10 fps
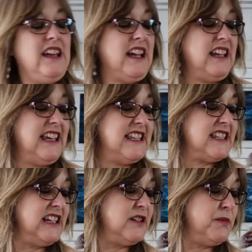and it's
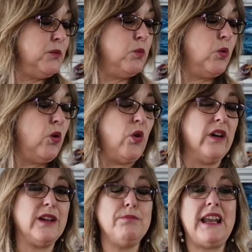a little bit worn in